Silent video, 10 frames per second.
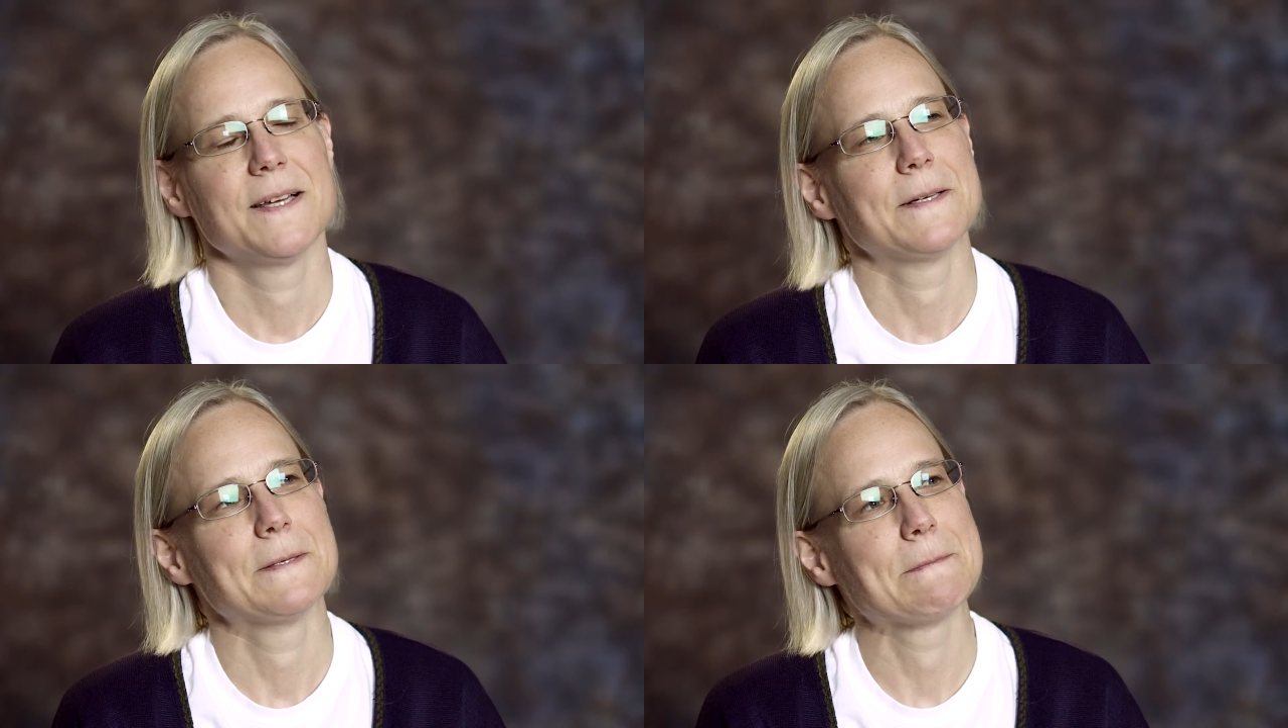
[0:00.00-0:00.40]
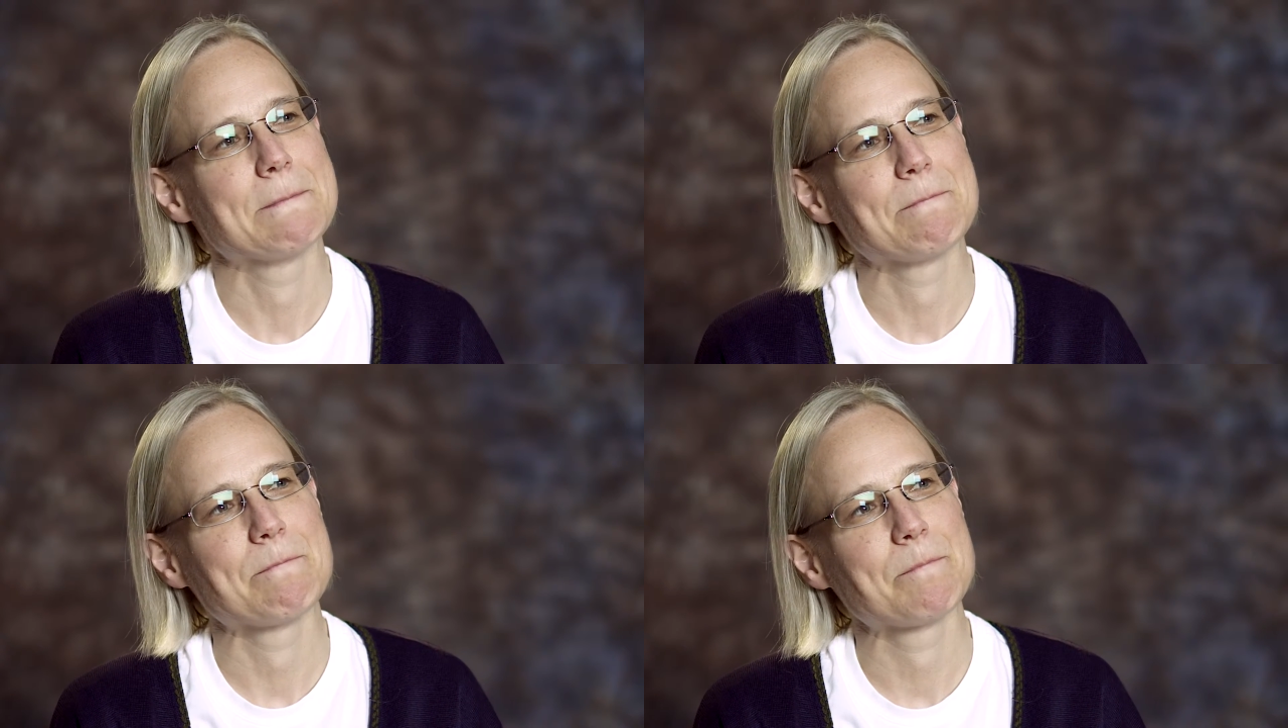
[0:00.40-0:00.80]

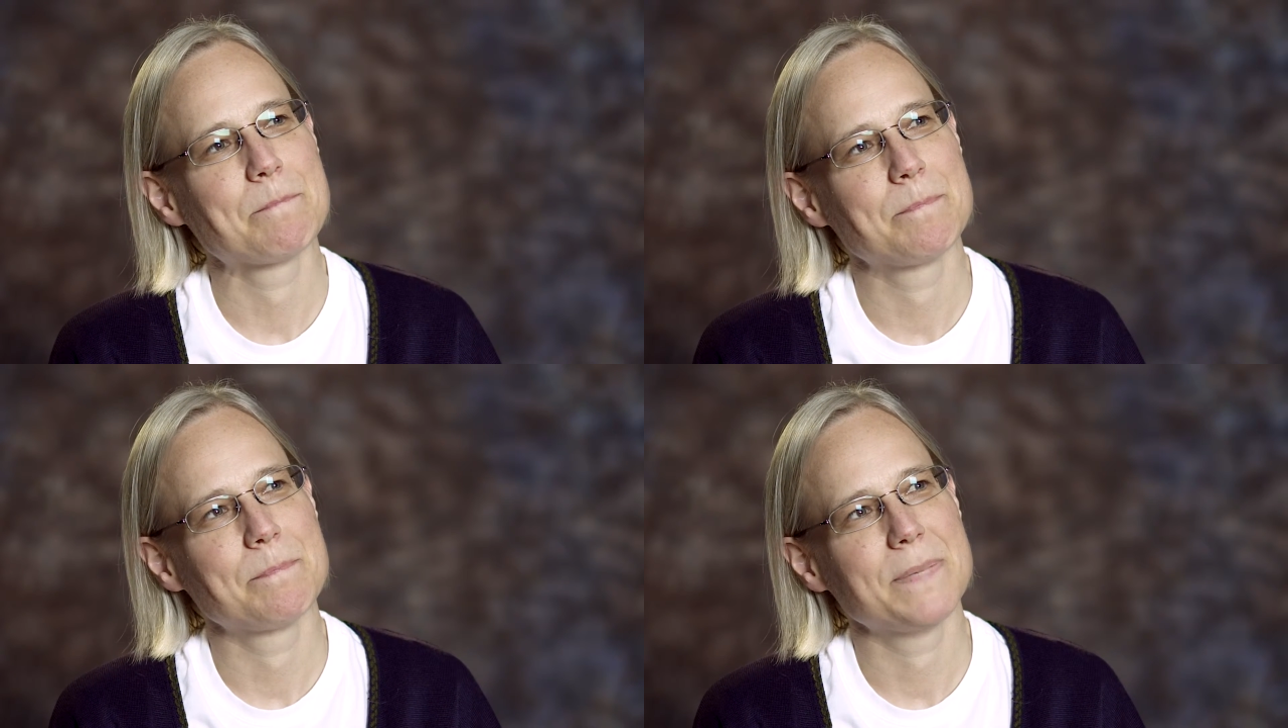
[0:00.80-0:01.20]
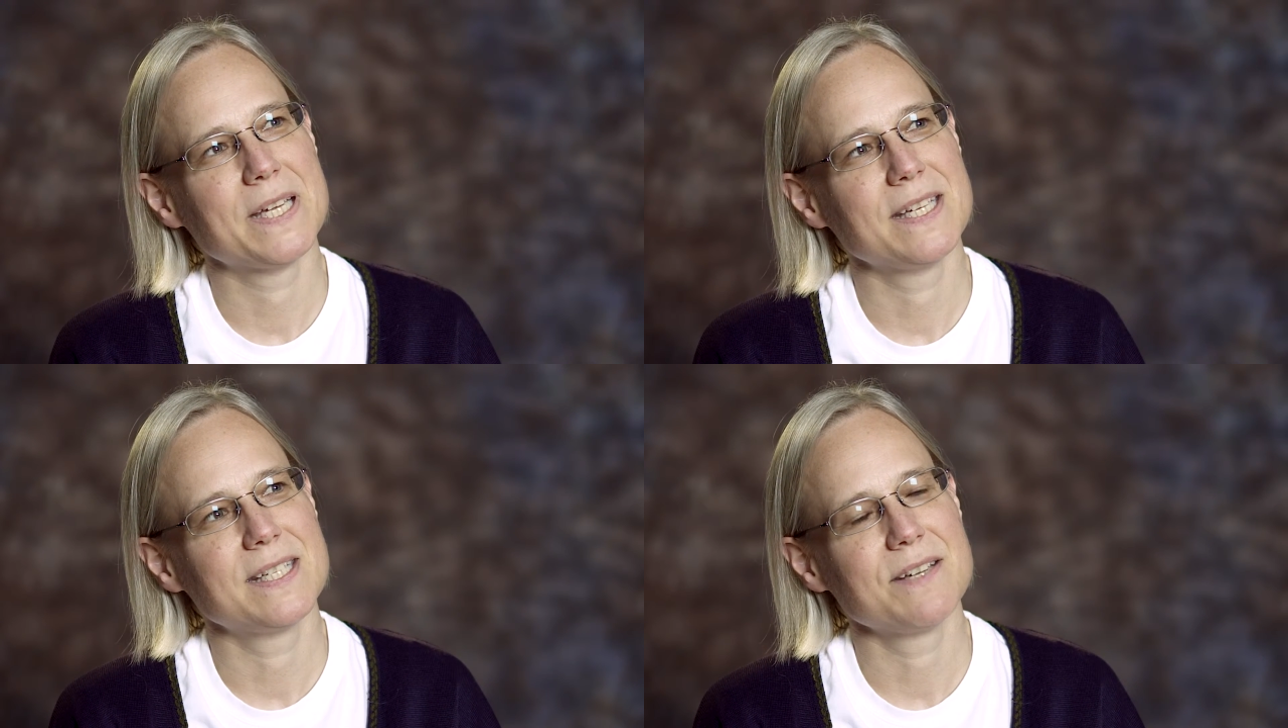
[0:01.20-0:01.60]
Um,
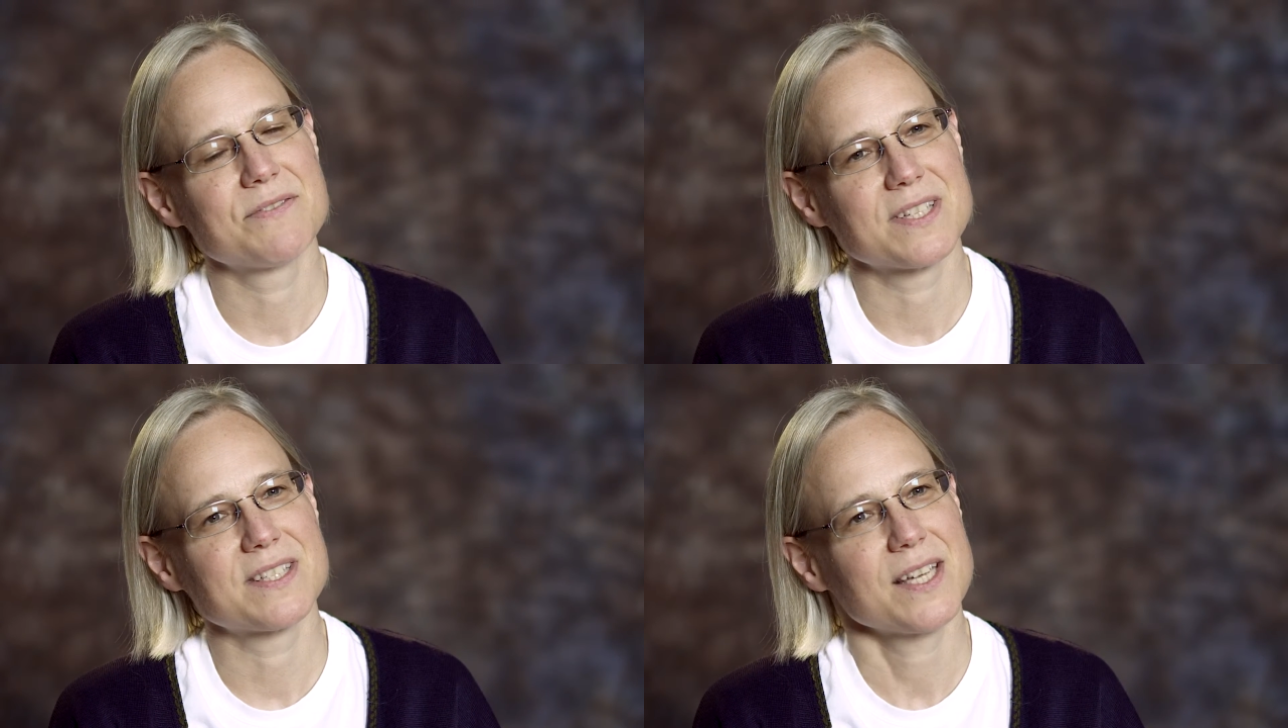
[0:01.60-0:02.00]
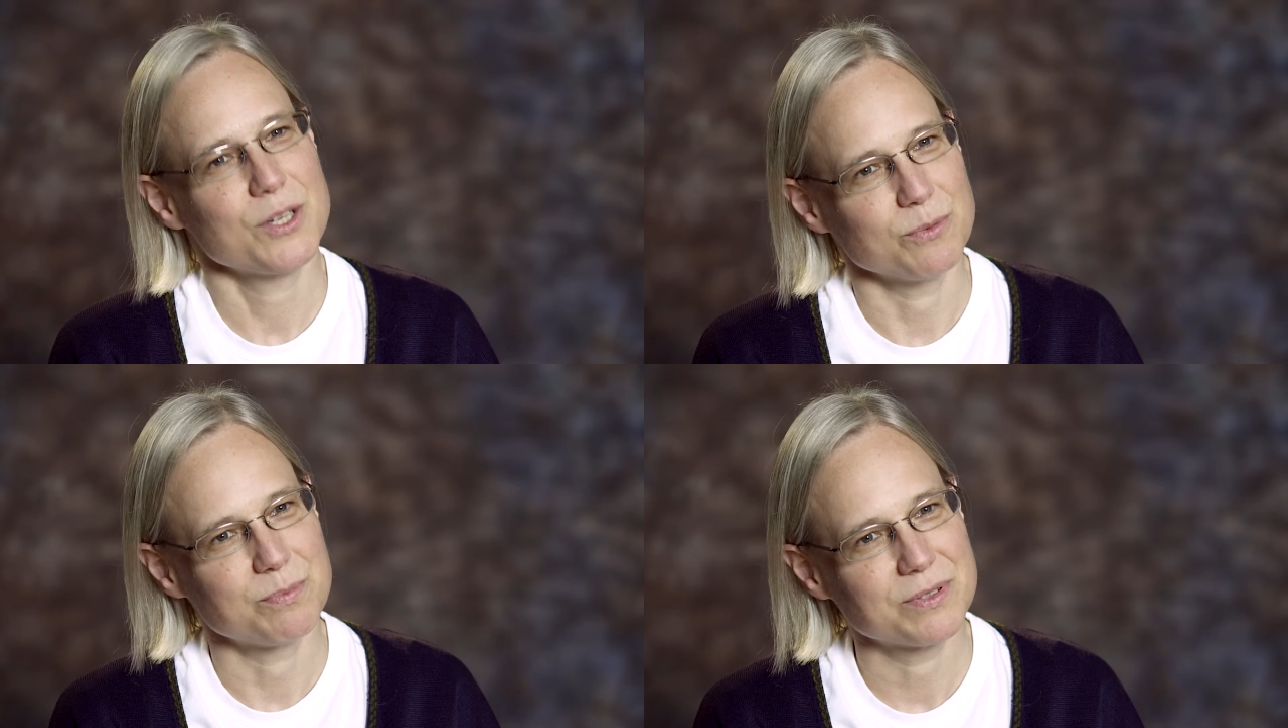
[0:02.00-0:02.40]
but it gives us
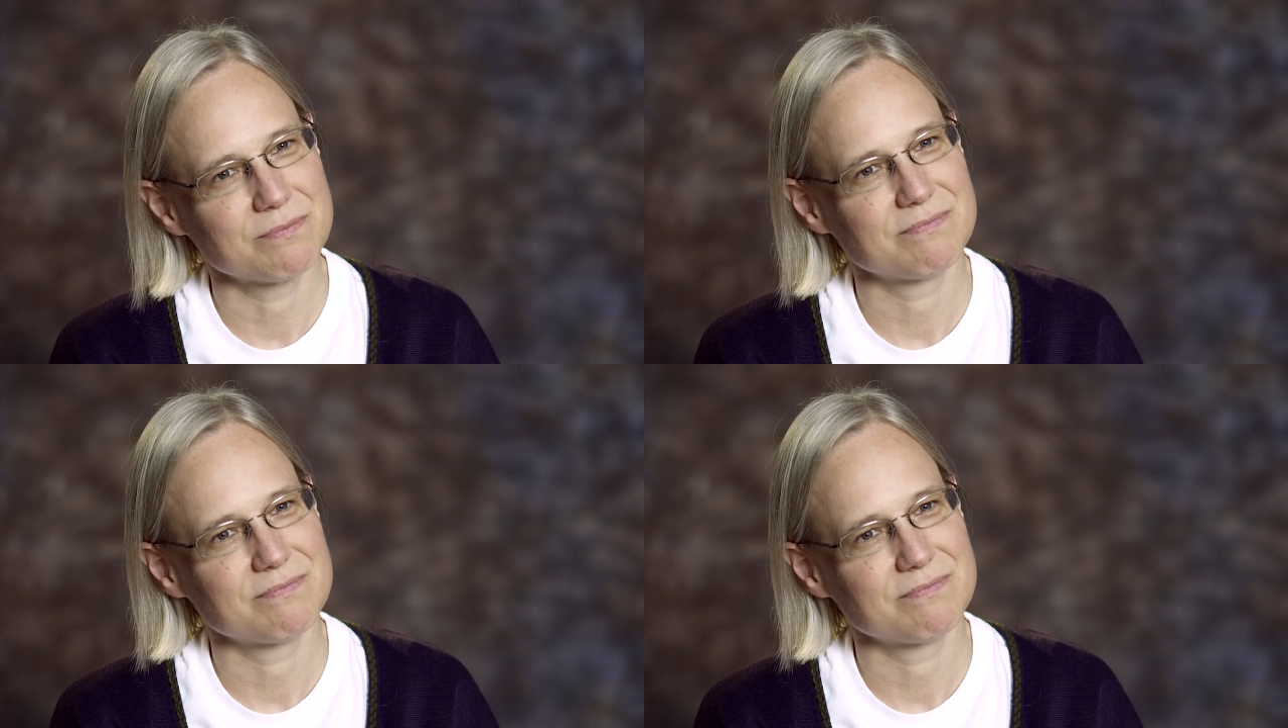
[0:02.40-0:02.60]
hope